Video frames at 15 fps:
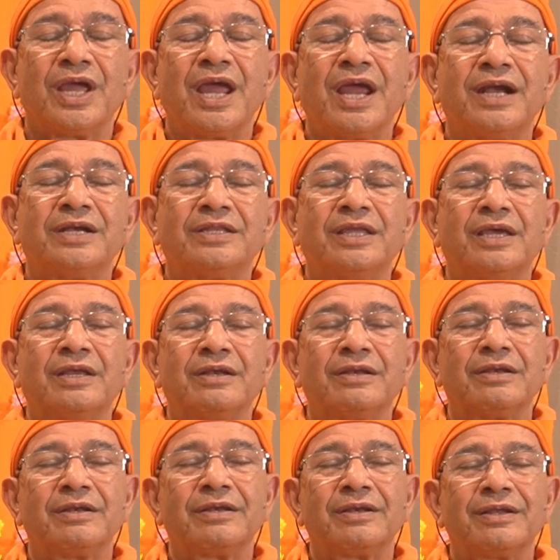And
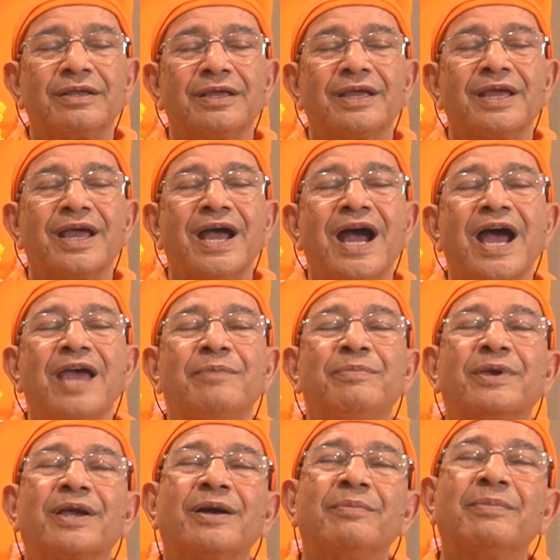then I
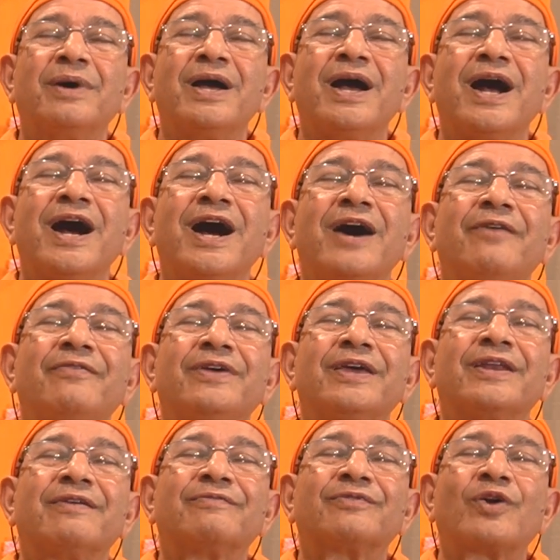become
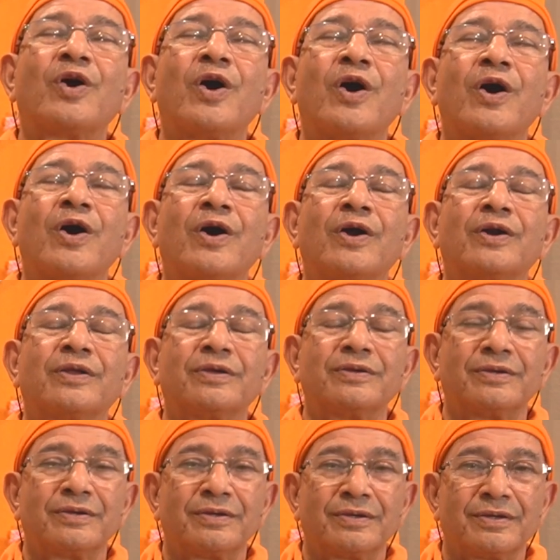aware of God.
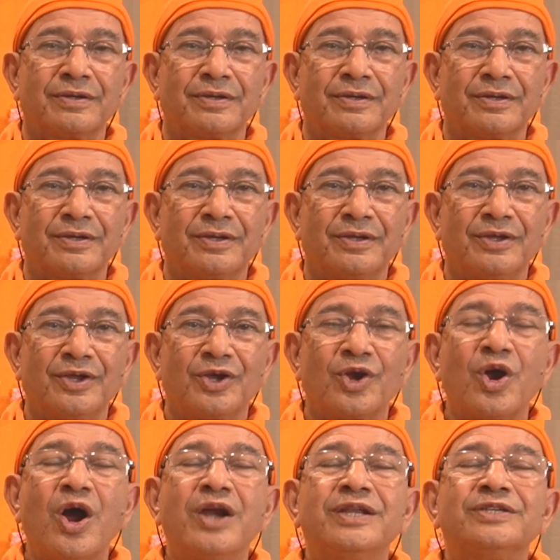
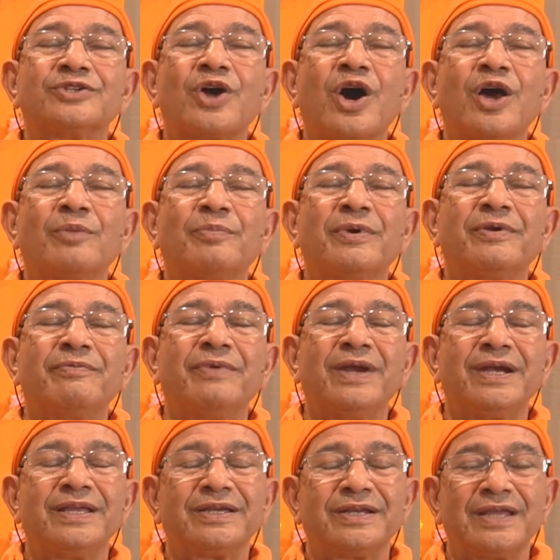God is
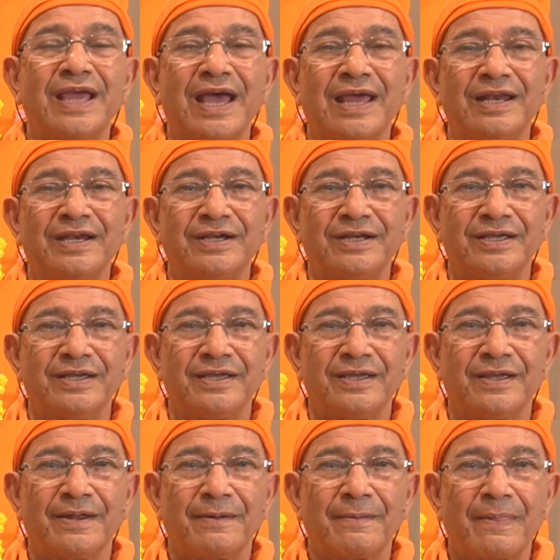all-pervading reality,
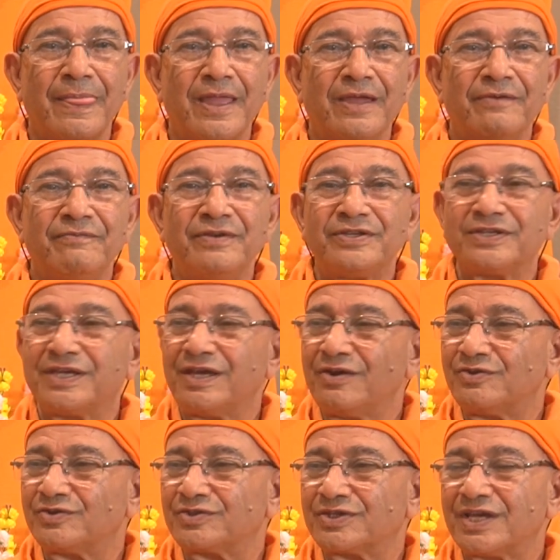which
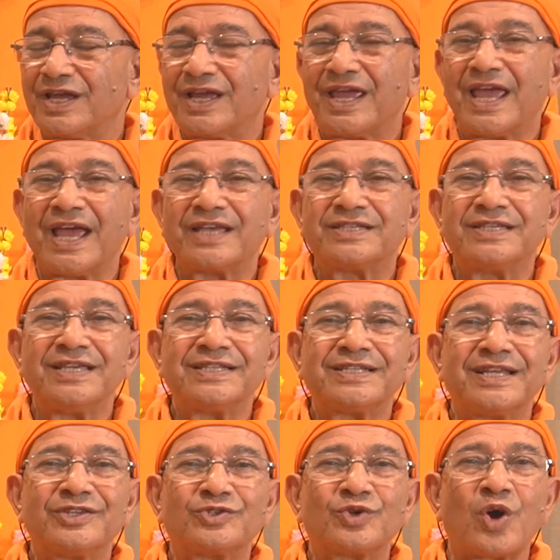gives
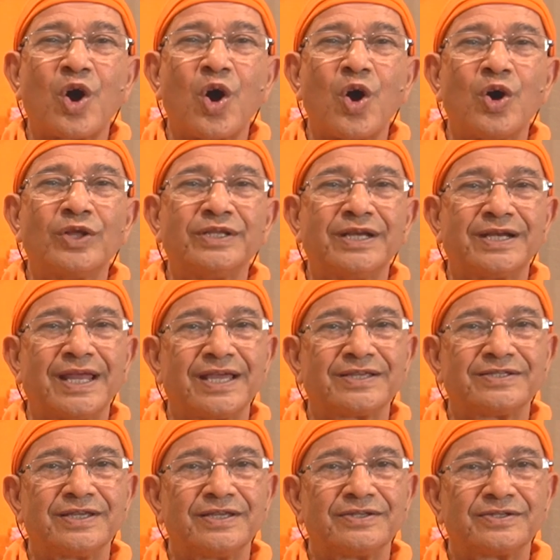existence to all that
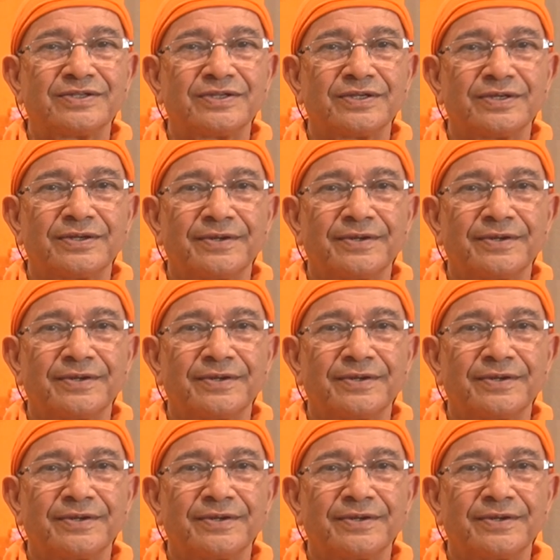exist.